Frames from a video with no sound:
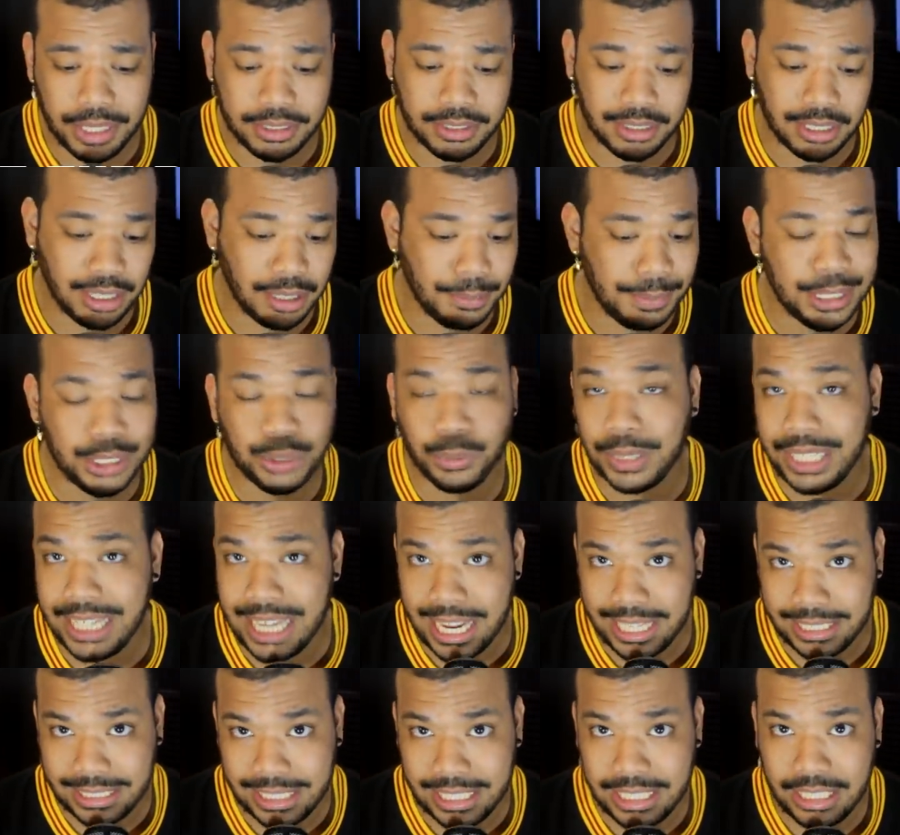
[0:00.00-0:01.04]
Is it going to be
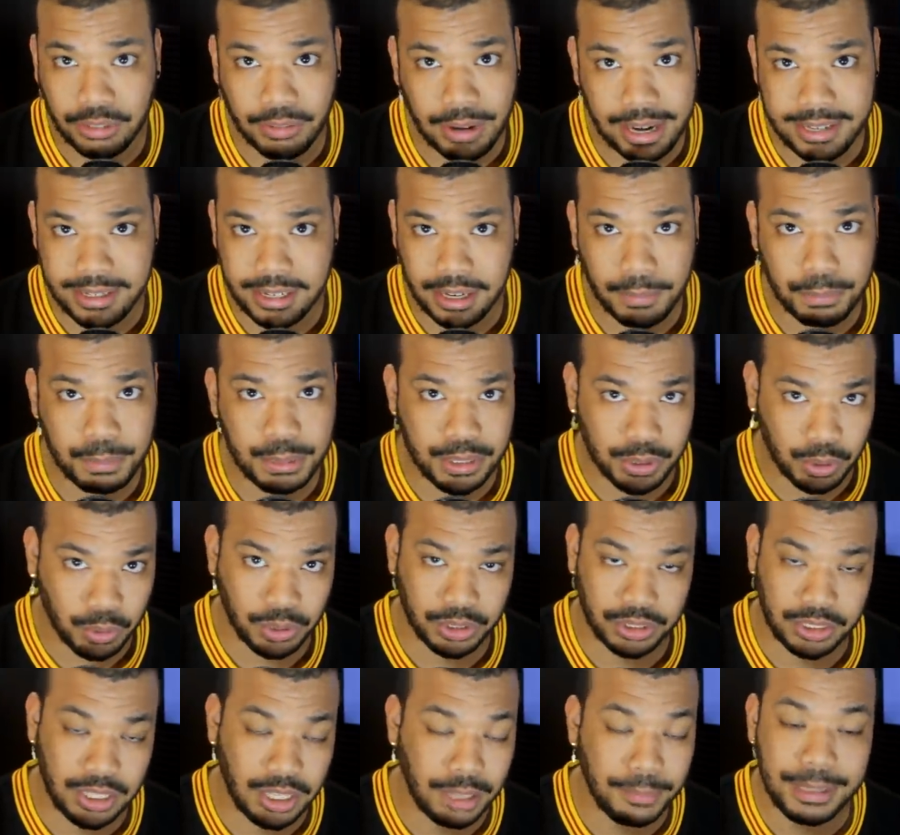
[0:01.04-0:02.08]
2018 Grant Delpit
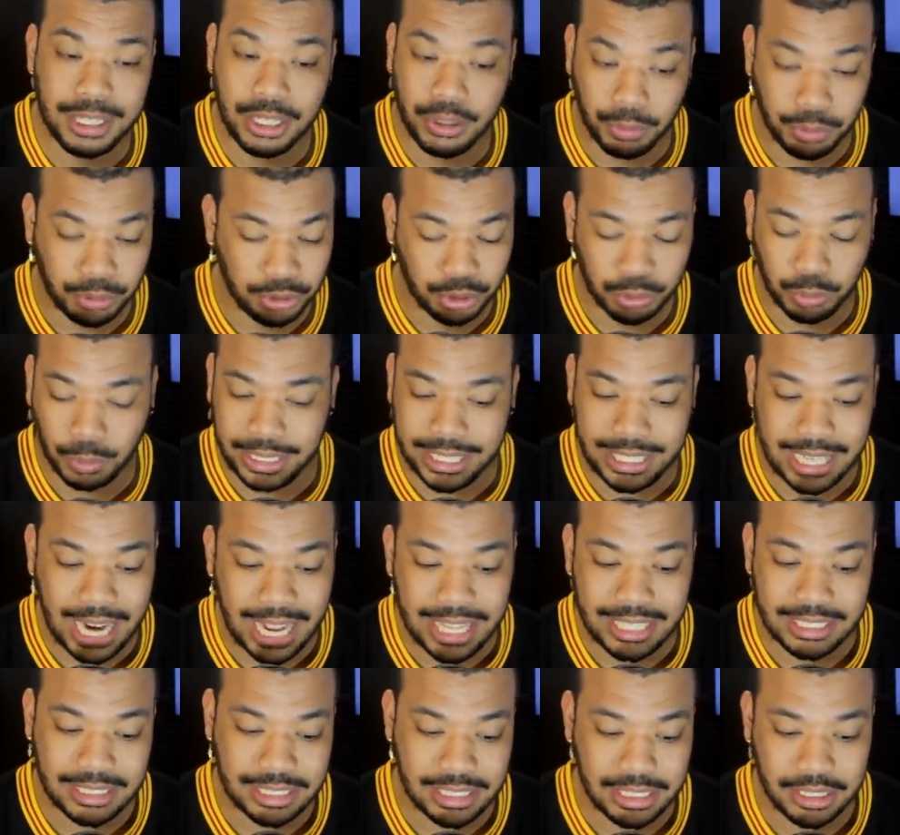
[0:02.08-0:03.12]
or is it going to be
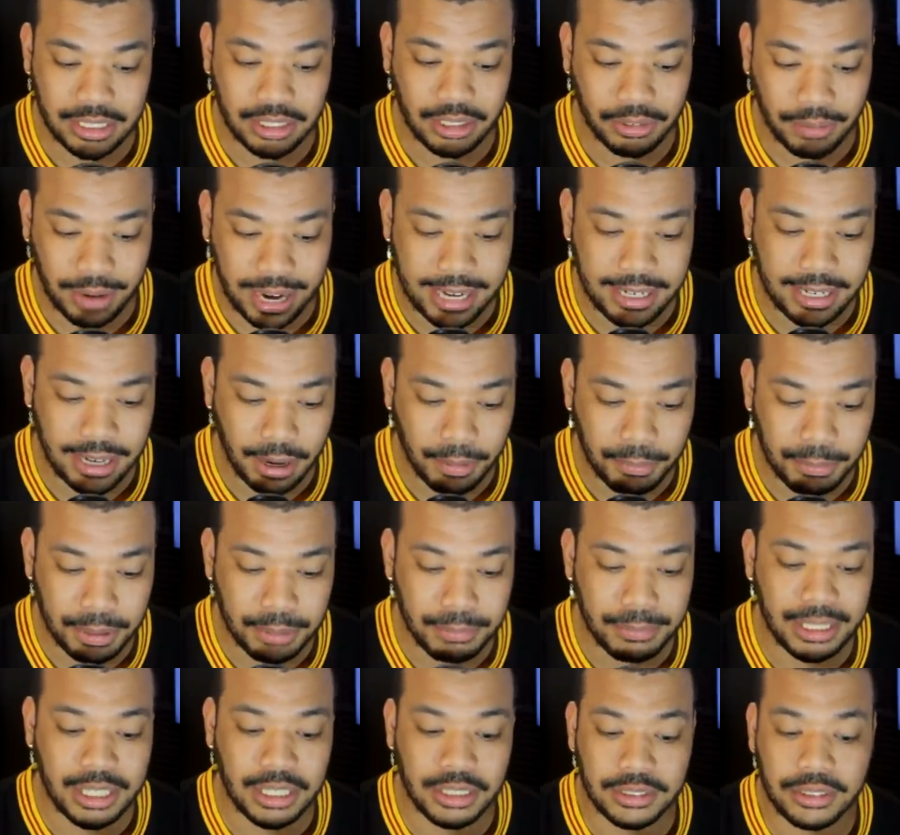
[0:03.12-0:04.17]
2019 Grant Delpit?
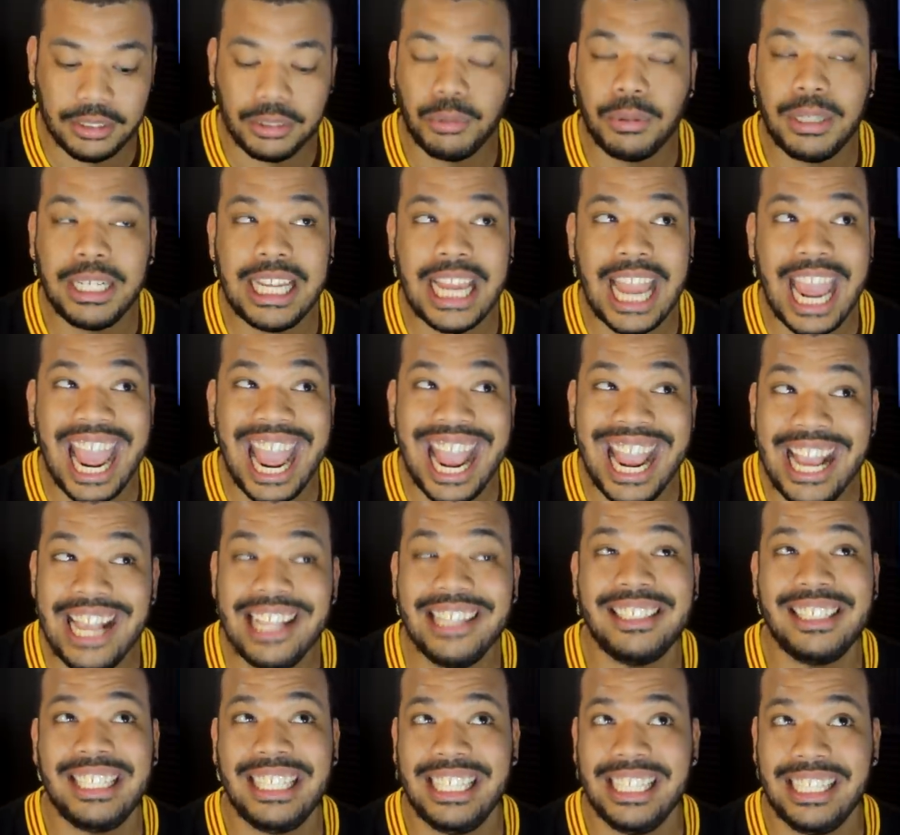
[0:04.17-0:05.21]
Because
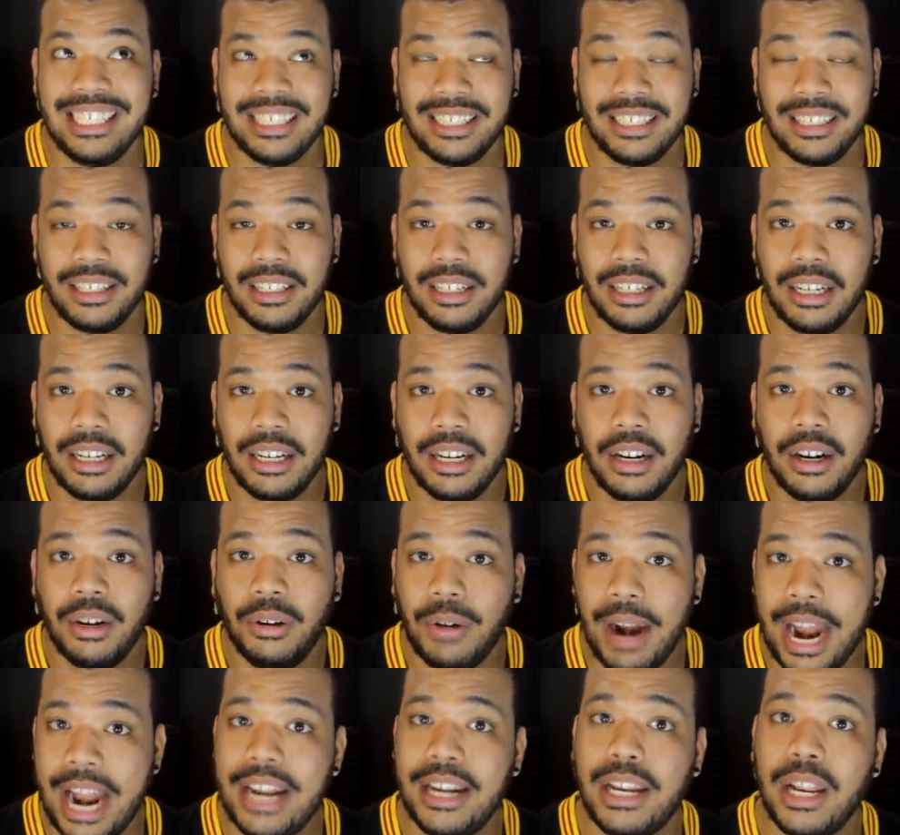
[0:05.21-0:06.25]
2018
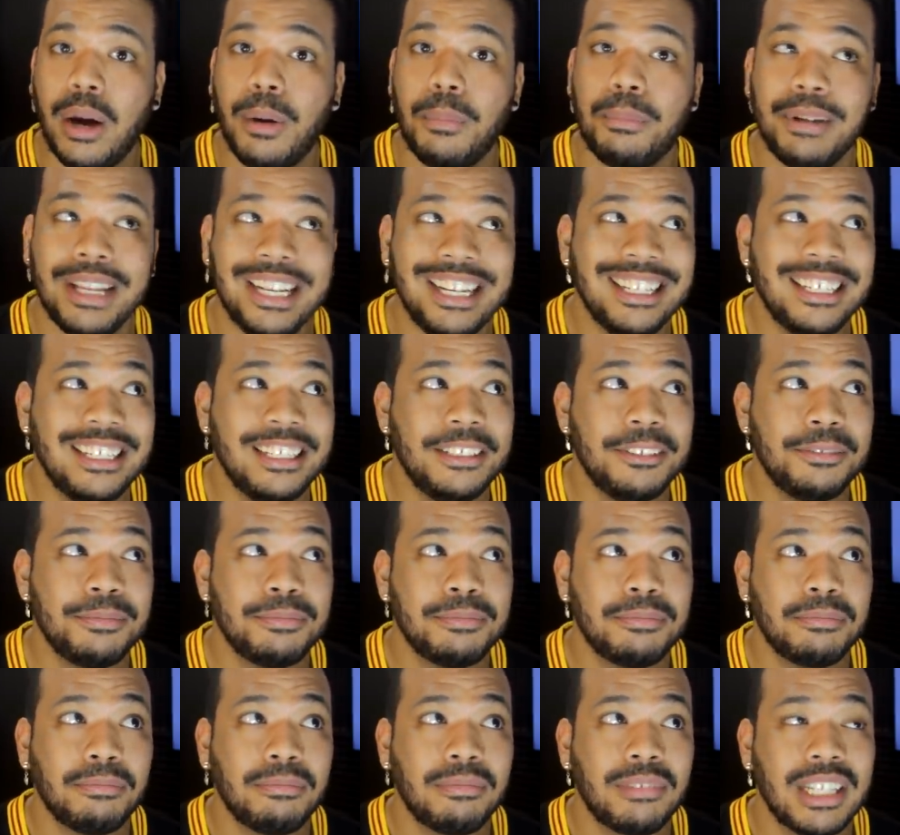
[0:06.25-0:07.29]
Grant Delpit
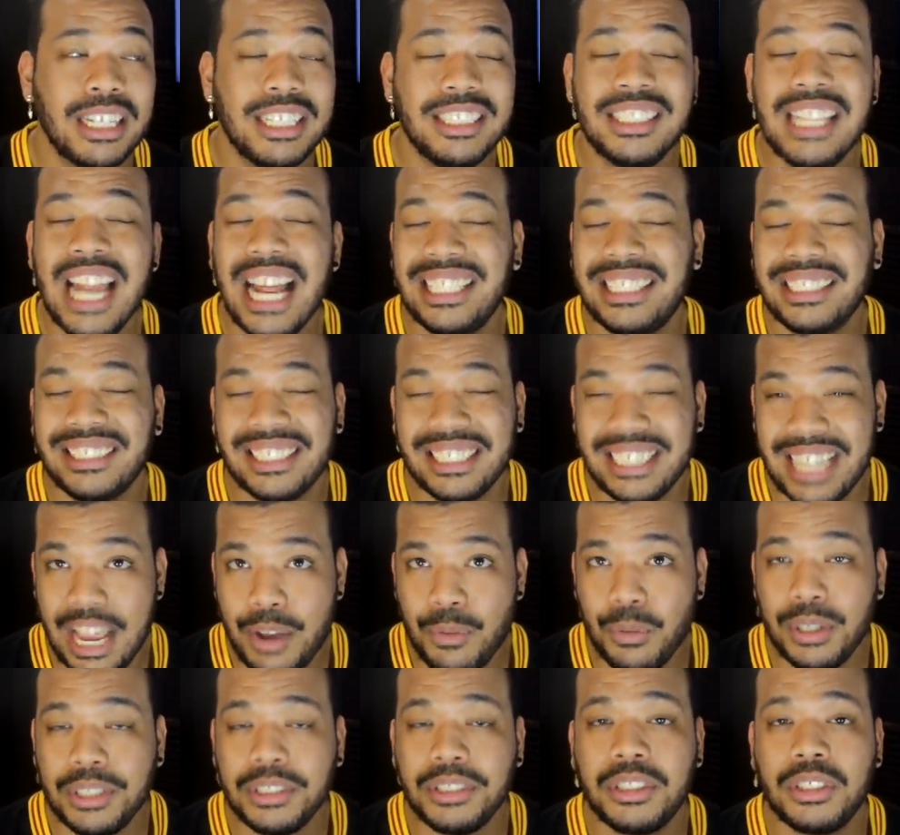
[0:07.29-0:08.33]
is not just a
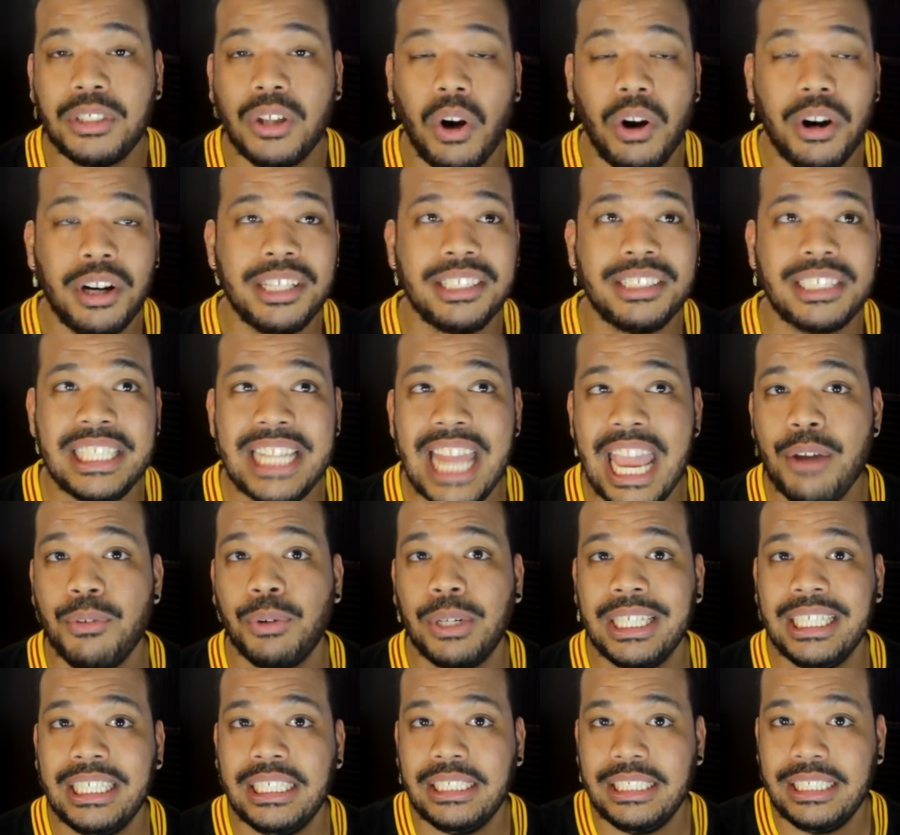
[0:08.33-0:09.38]
day one starter. He's a day
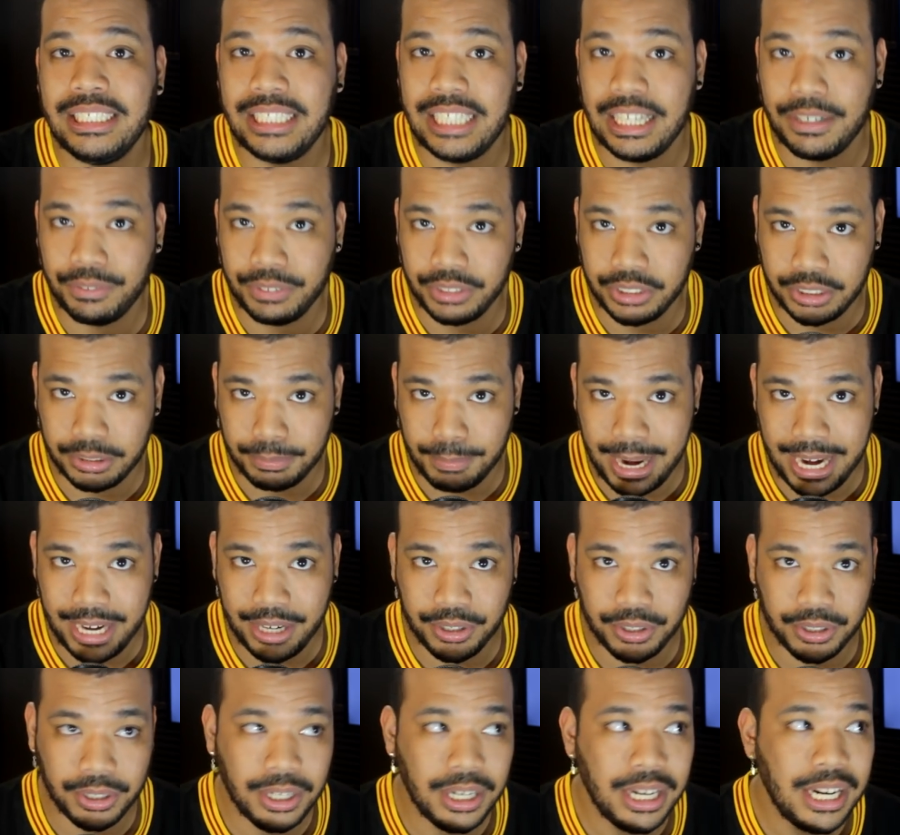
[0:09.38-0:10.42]
one difference
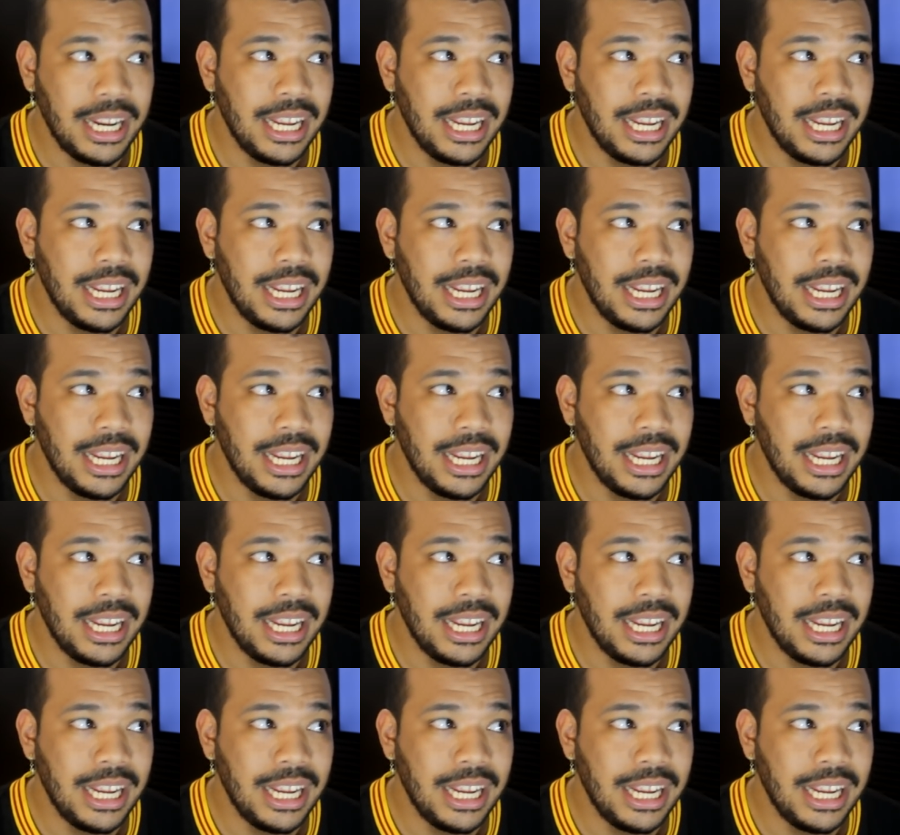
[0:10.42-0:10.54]
maker.